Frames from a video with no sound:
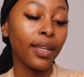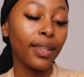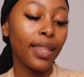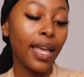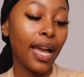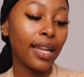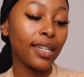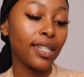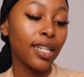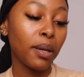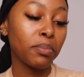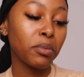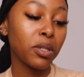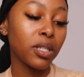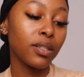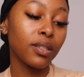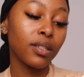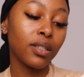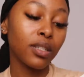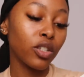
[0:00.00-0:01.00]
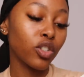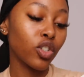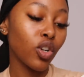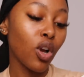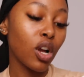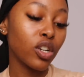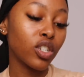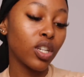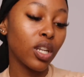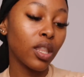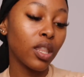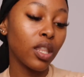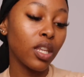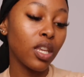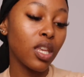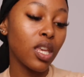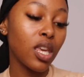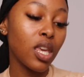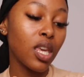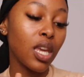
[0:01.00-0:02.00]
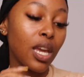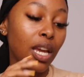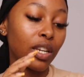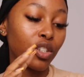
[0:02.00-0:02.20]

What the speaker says: the adapters, the charging thingy,